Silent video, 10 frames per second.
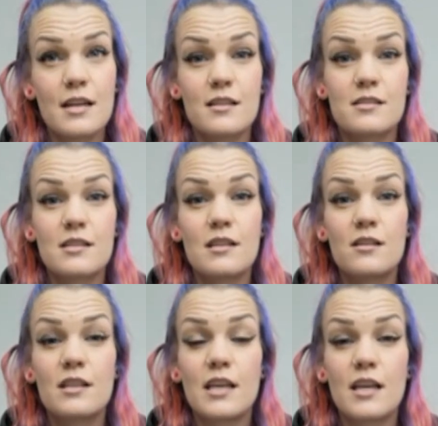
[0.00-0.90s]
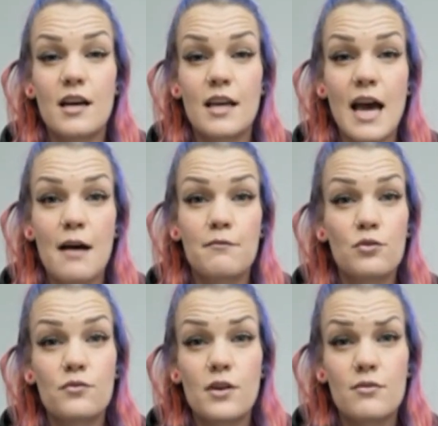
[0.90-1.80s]
It is literally a
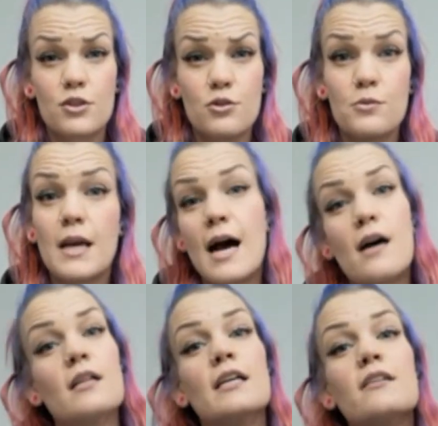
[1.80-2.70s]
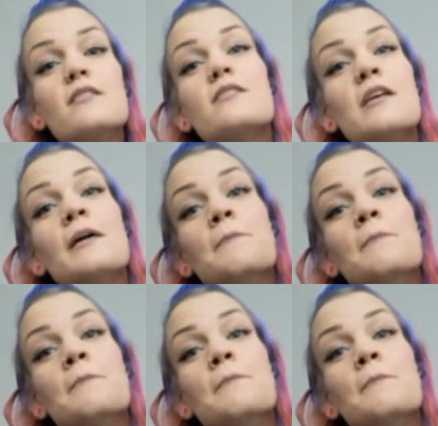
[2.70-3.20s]
capful for every 2 gallons,